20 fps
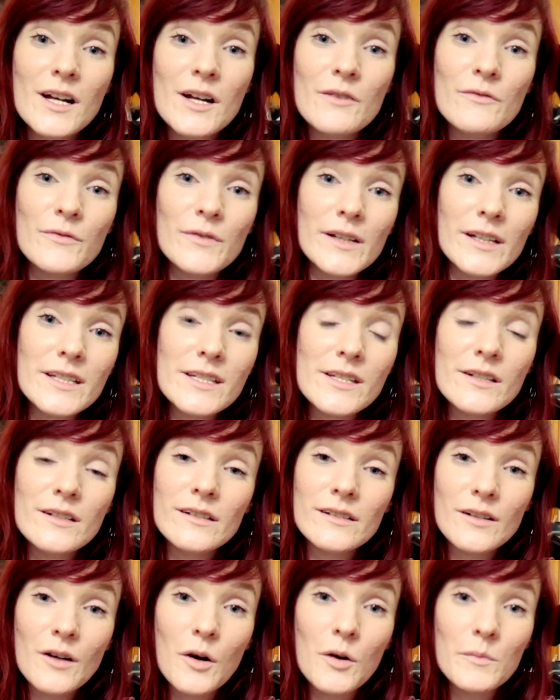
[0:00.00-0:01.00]
free to
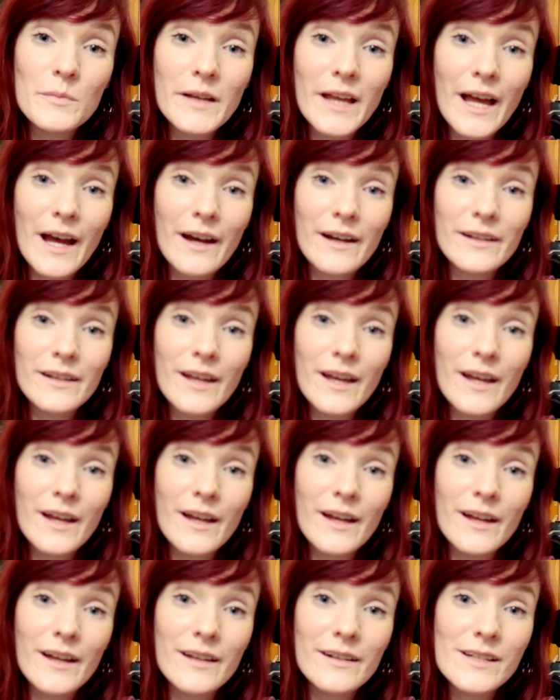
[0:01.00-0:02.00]
good home cat,
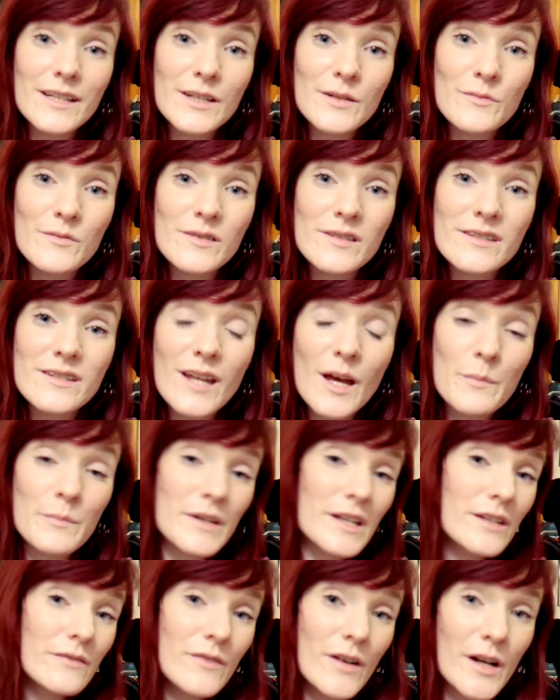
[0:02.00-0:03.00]
and he was not
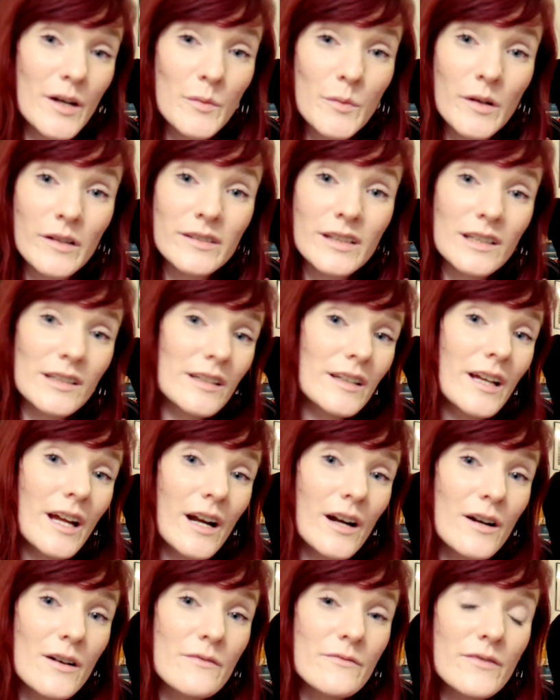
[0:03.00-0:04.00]
being very well taken
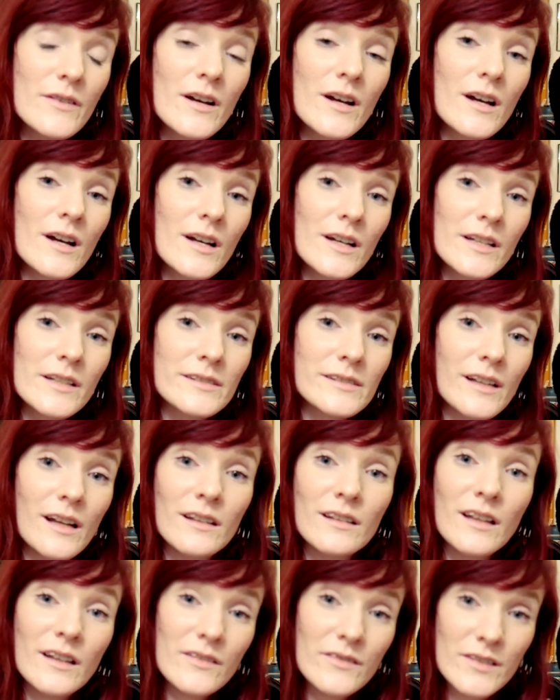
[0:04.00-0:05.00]
care of. He's
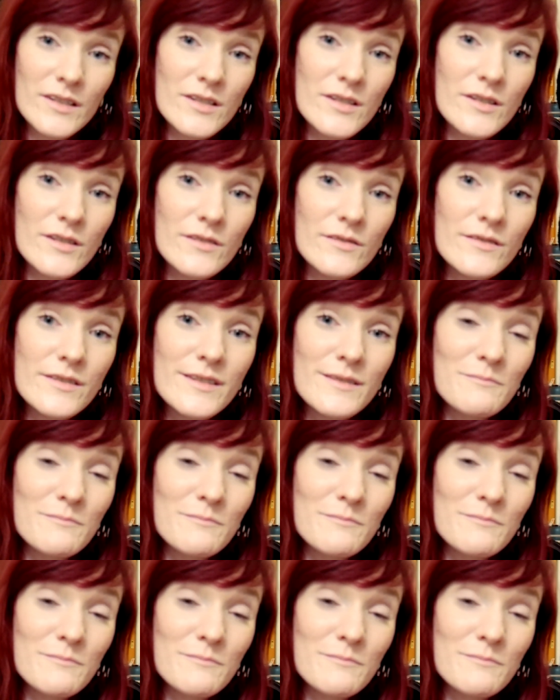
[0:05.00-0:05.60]
got a lot of issues,